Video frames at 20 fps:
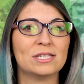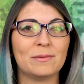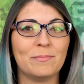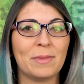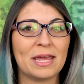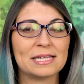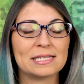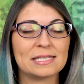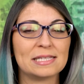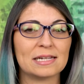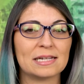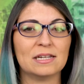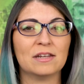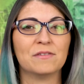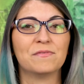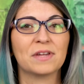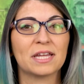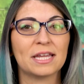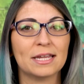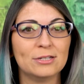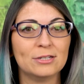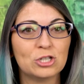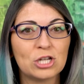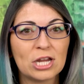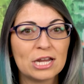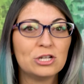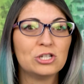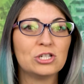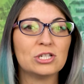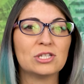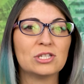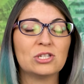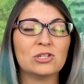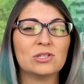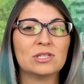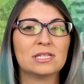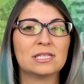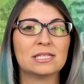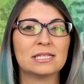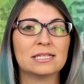to make significant changes
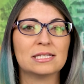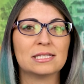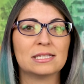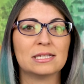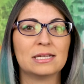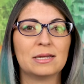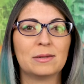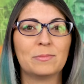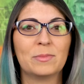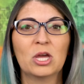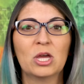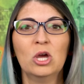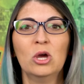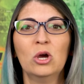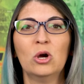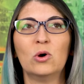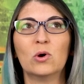to the system